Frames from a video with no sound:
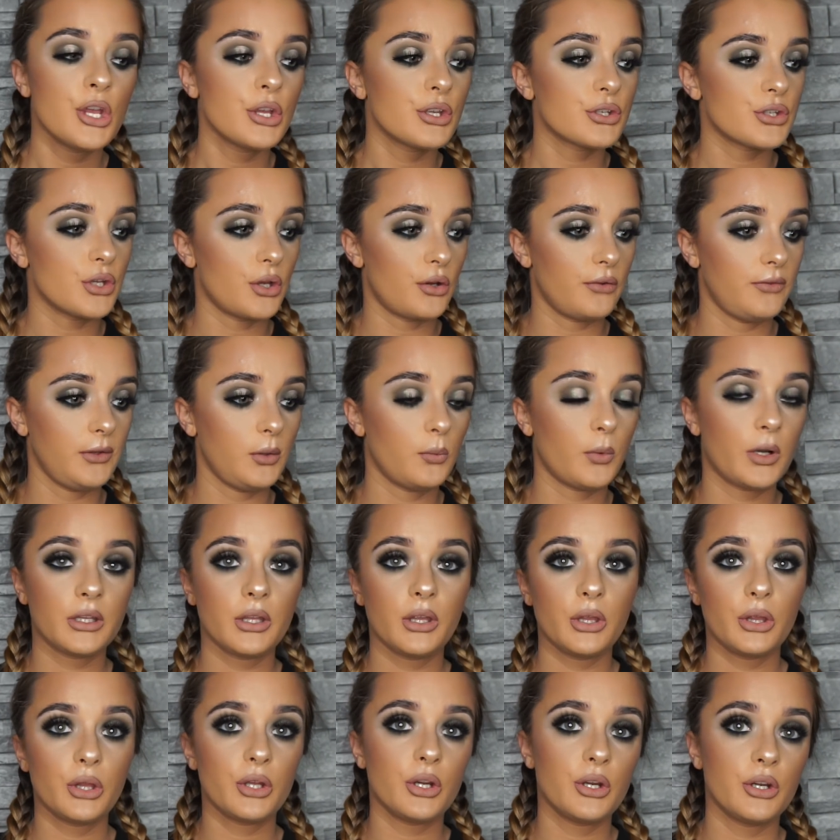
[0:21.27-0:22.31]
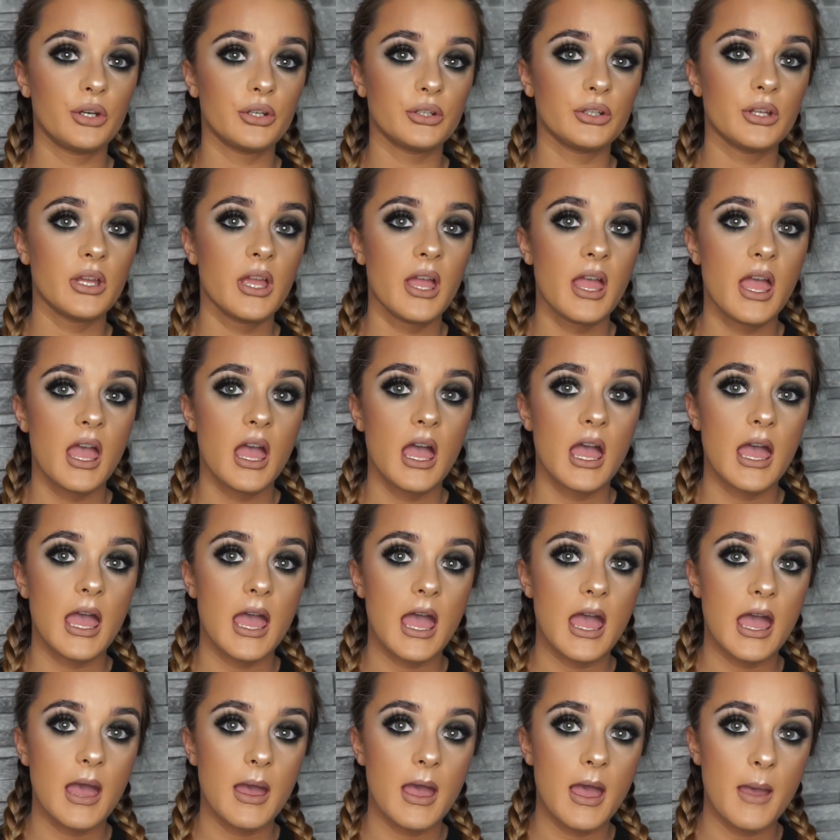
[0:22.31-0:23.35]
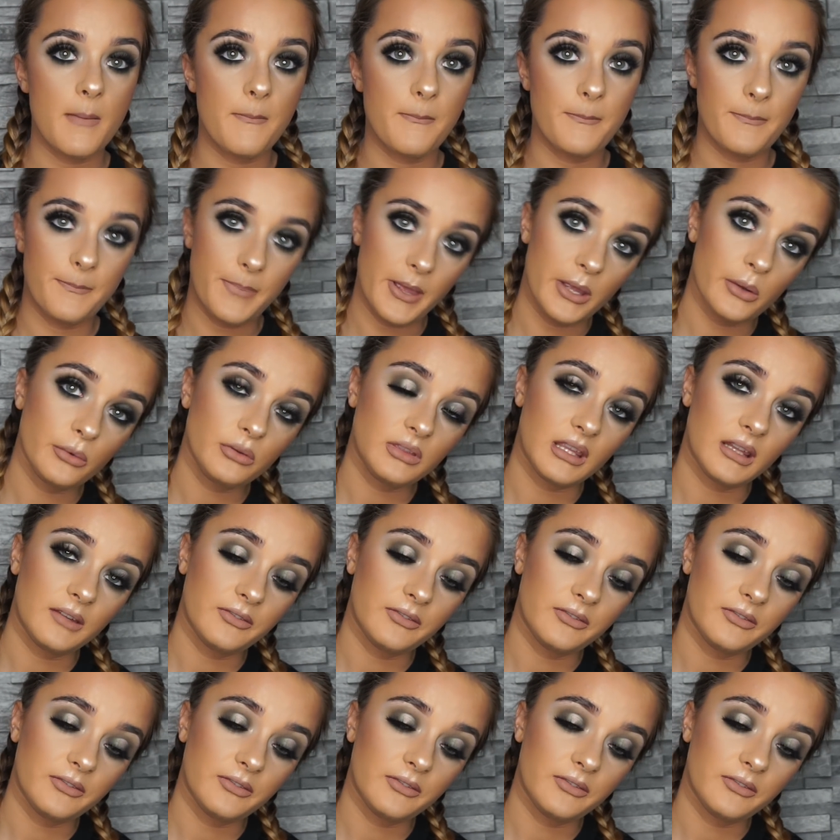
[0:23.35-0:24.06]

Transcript: So if you want to learn about